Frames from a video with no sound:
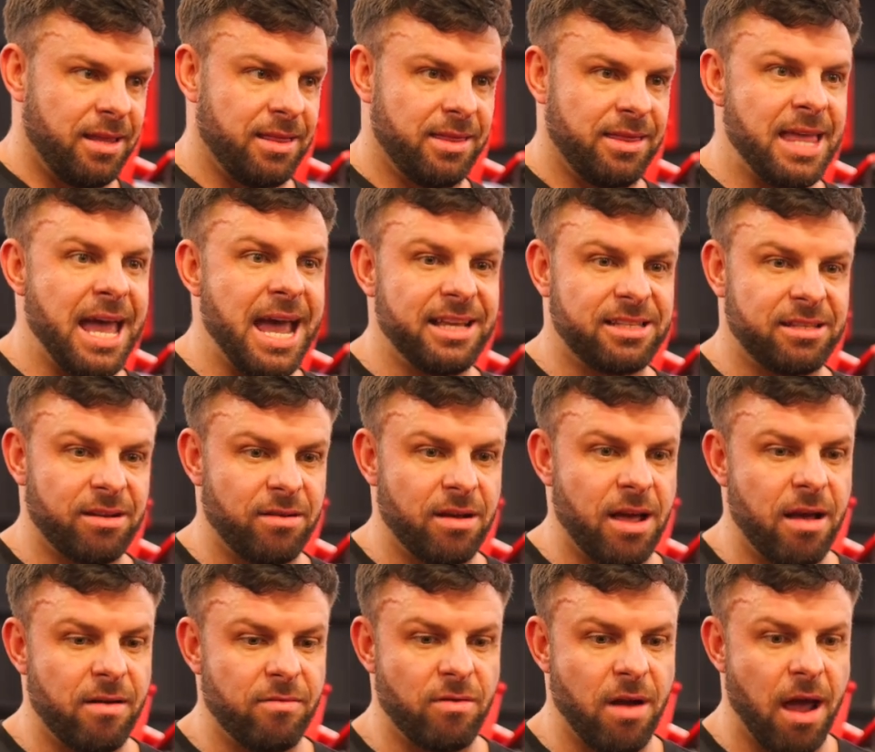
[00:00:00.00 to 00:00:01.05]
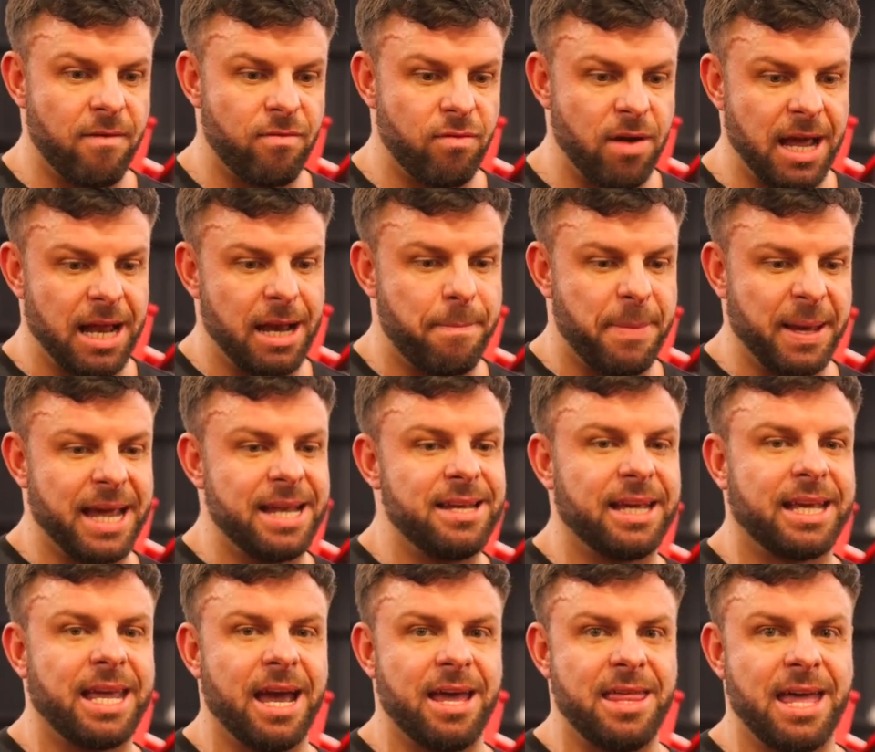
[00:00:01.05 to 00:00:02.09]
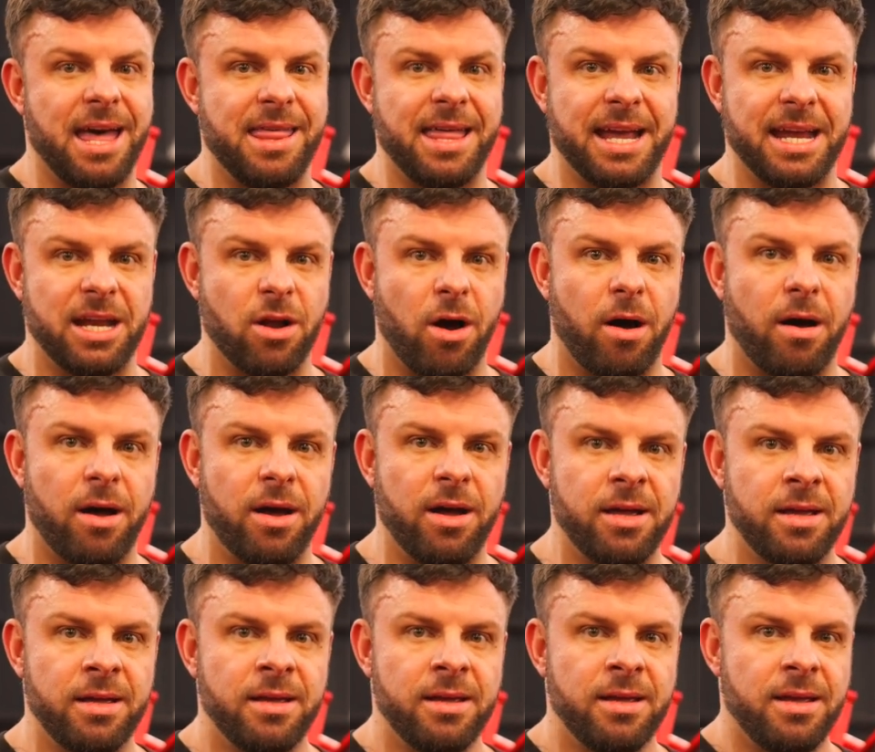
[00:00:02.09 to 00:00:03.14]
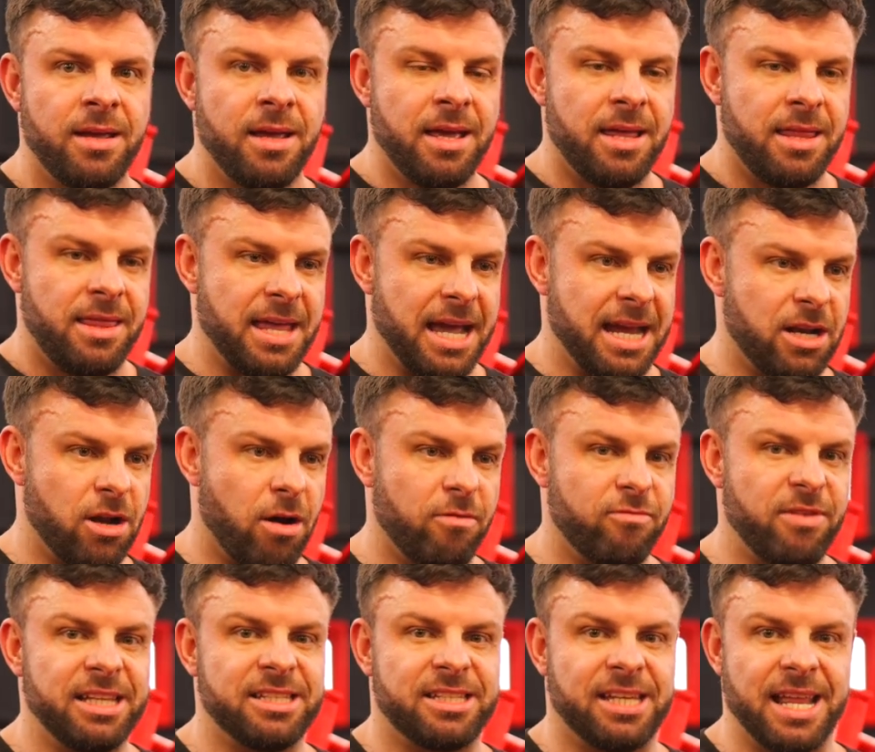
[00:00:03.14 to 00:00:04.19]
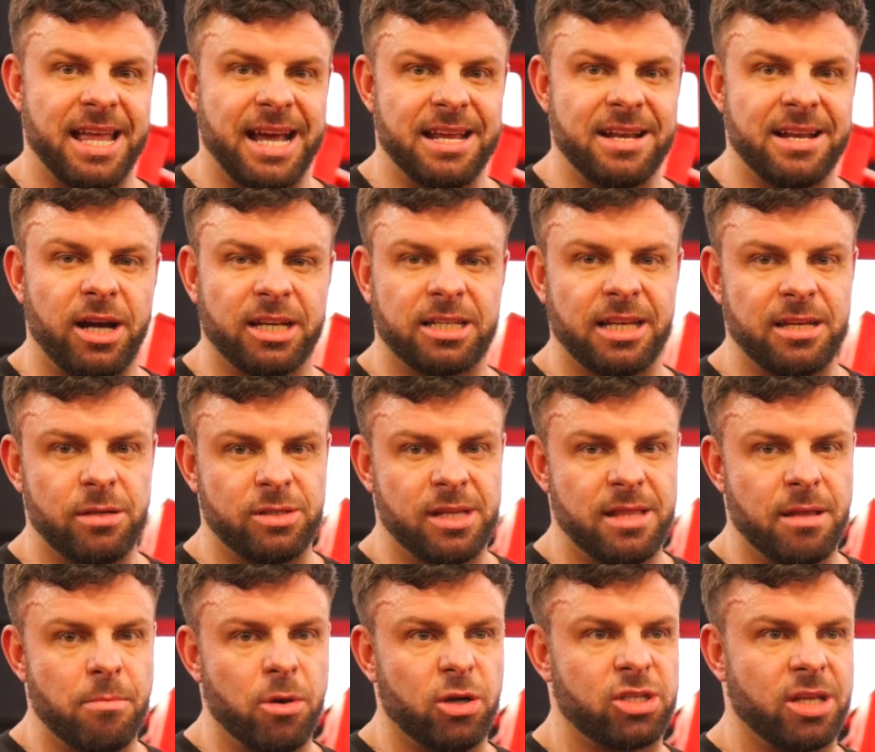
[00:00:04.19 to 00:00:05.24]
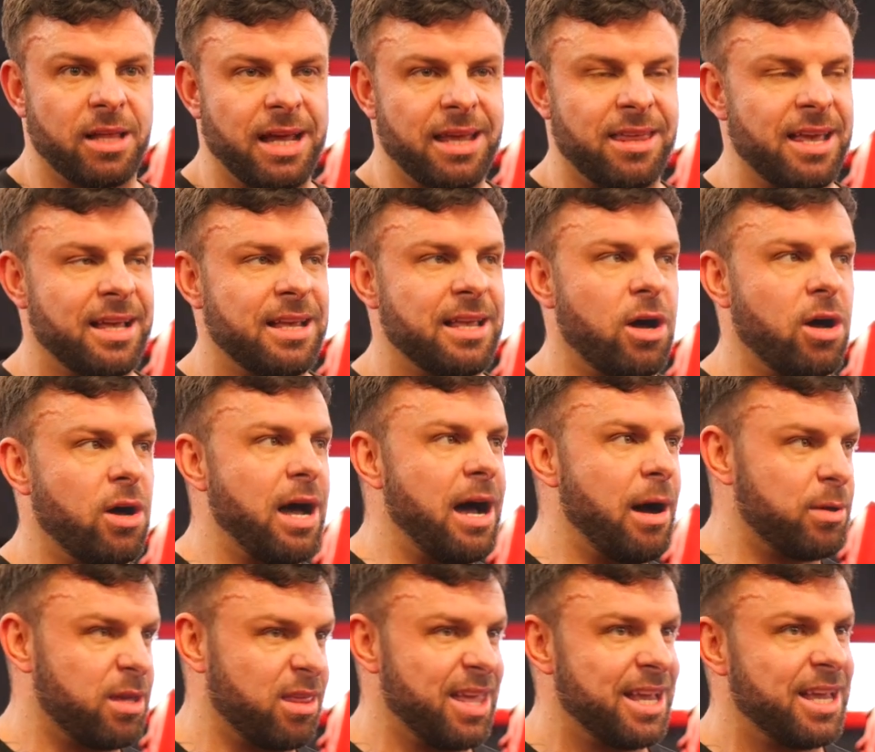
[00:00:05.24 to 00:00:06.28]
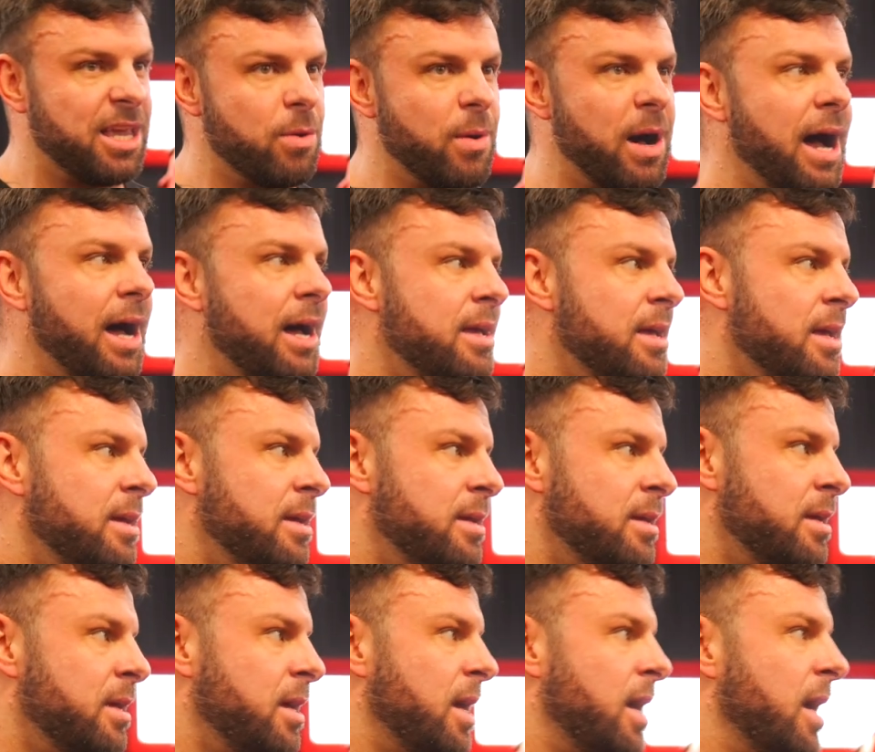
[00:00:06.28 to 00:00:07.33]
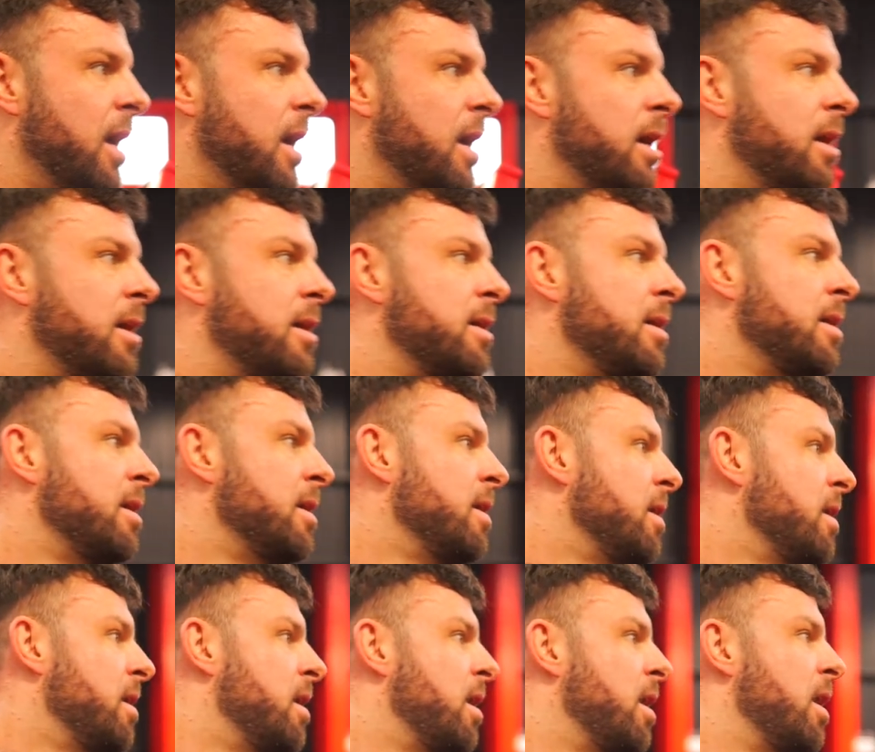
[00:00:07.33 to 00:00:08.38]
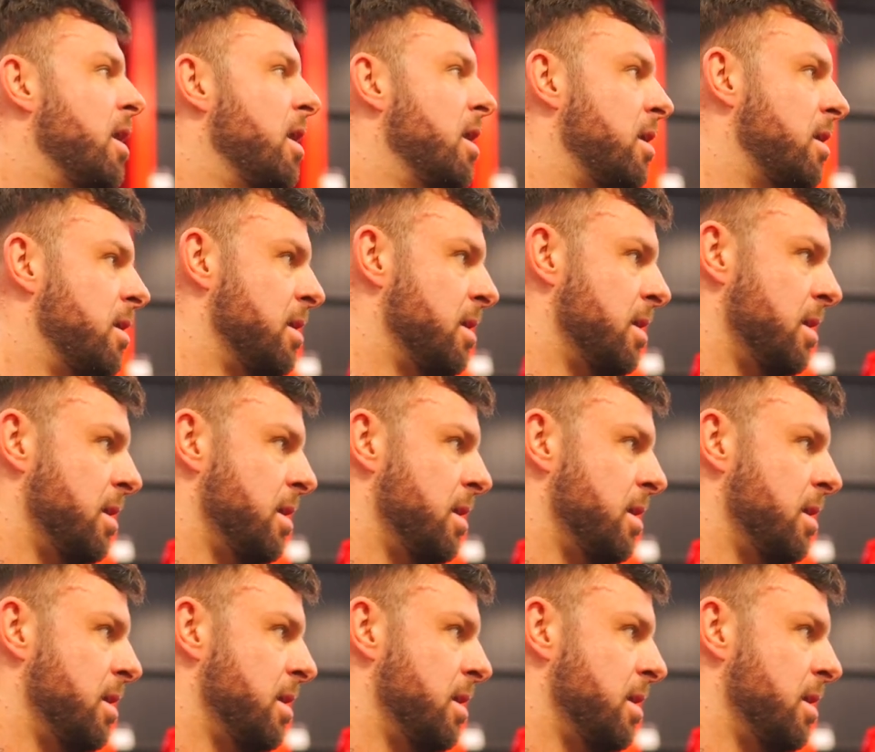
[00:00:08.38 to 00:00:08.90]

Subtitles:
there's a really big indicator there that you're not rinsing it, that actually using the muscle that you think, or how you think you are. So I've not increased the weight because